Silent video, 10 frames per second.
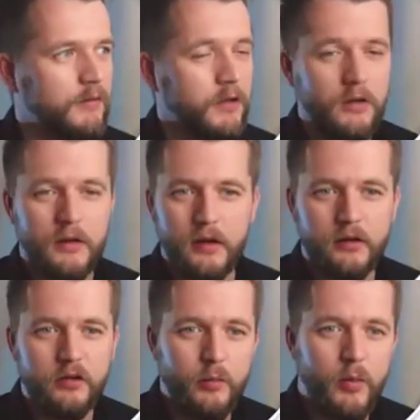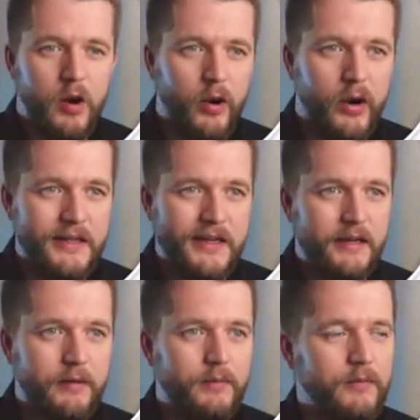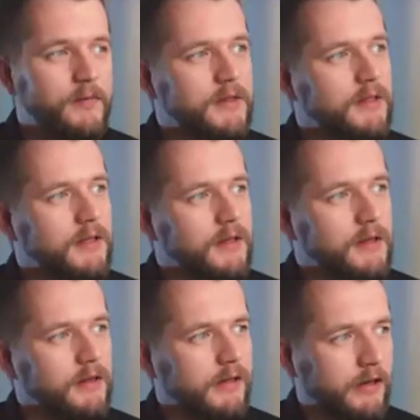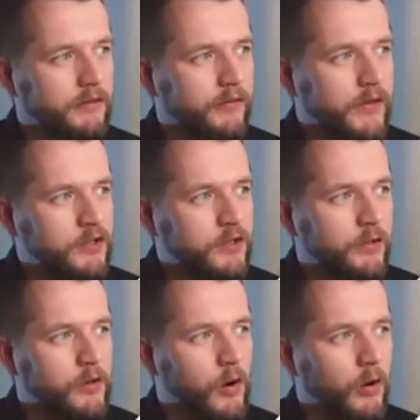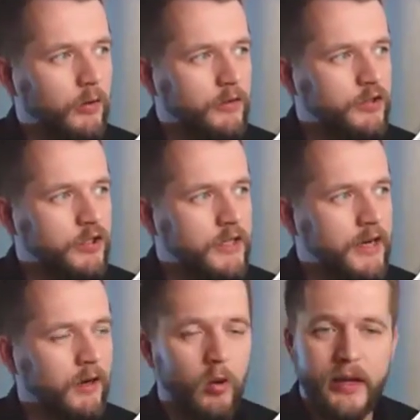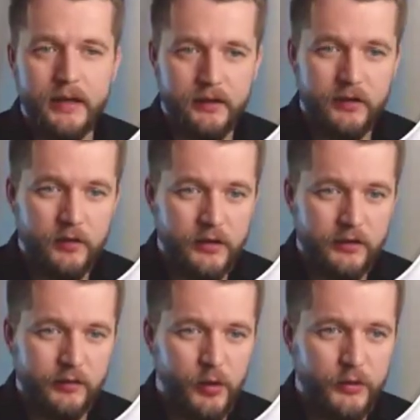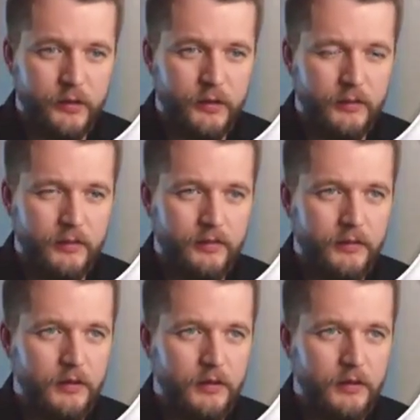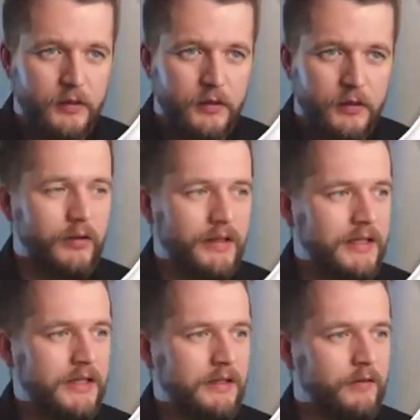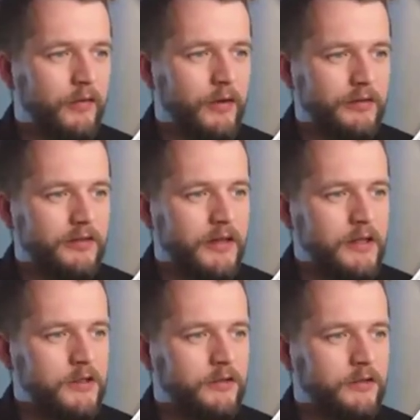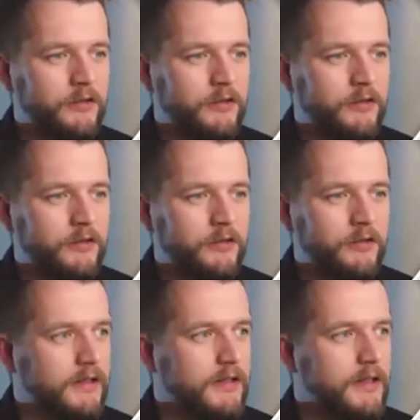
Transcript: toolbar right here. There's a feature called share a link to this model. Already in the first stages of design,